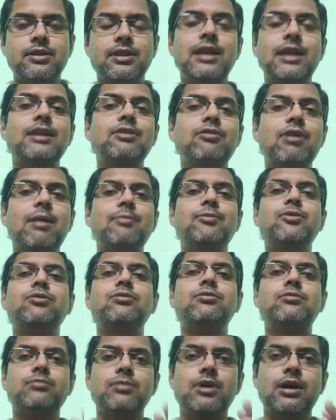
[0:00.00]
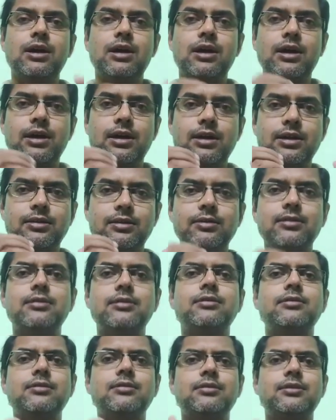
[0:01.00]
then you have to
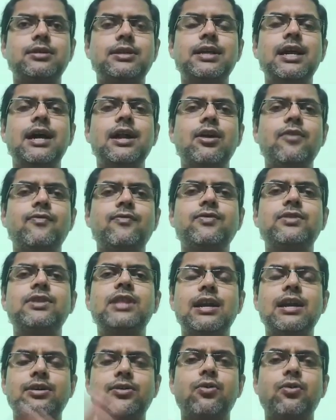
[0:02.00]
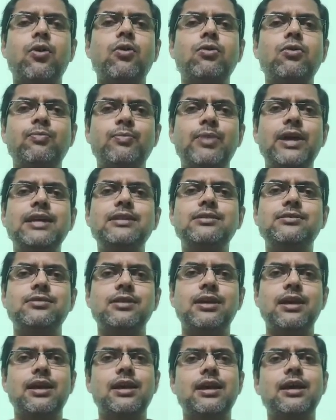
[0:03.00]
tear off that whole page
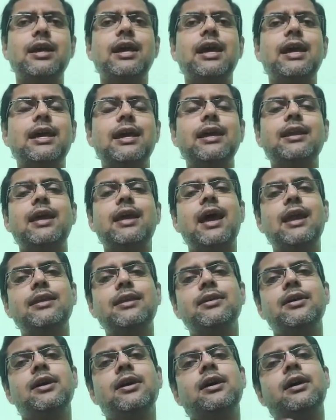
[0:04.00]
again and